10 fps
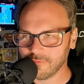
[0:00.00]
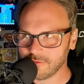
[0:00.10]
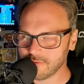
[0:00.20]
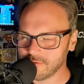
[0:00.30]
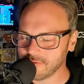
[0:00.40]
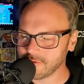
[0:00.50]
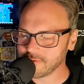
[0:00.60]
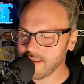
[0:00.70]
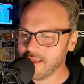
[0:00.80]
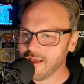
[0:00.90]
shouldn't say this,
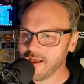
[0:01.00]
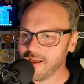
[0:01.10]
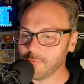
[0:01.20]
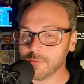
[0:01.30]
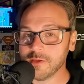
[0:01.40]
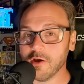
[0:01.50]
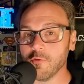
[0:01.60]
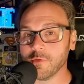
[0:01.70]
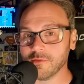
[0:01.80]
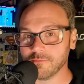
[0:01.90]
I would be
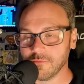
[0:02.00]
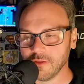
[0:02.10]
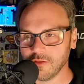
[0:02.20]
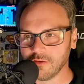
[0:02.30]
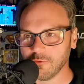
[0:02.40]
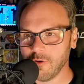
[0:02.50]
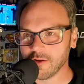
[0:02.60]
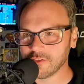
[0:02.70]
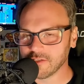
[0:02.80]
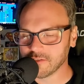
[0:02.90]
open to
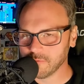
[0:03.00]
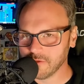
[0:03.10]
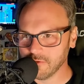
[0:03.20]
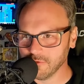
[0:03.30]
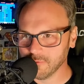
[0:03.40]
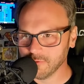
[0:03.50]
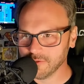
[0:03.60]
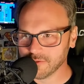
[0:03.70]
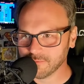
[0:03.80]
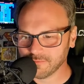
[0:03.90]
watching some of the older
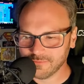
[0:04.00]
ones.